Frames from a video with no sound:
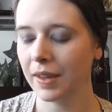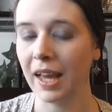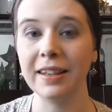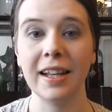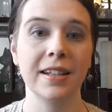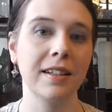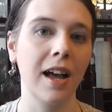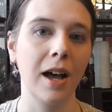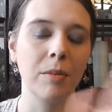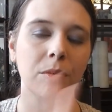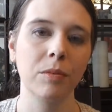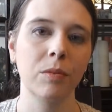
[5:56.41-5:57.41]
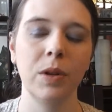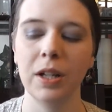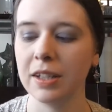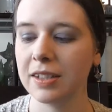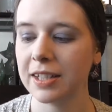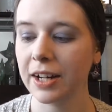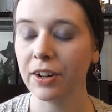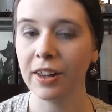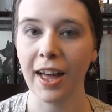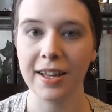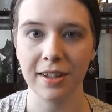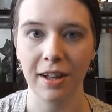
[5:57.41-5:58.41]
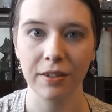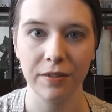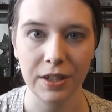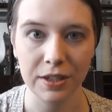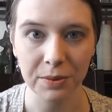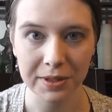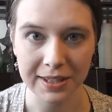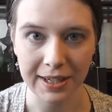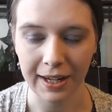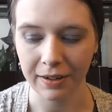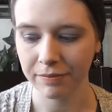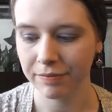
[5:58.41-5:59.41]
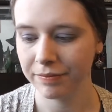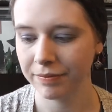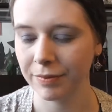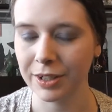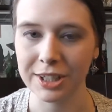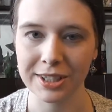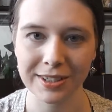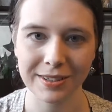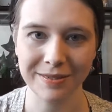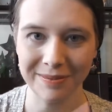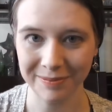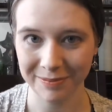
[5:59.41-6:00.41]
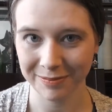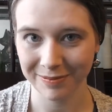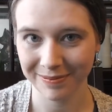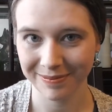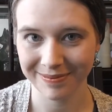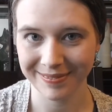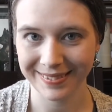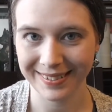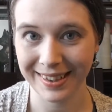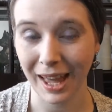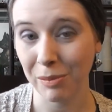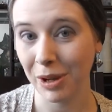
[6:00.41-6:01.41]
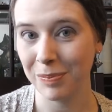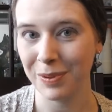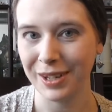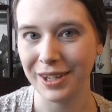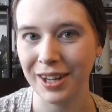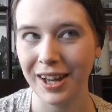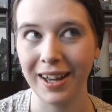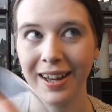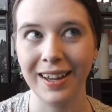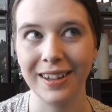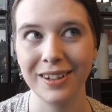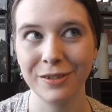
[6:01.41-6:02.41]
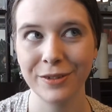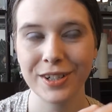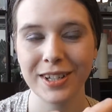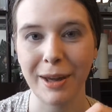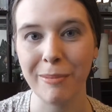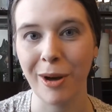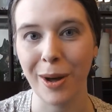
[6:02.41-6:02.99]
And then we sterilize all of these once a day, which that might be first time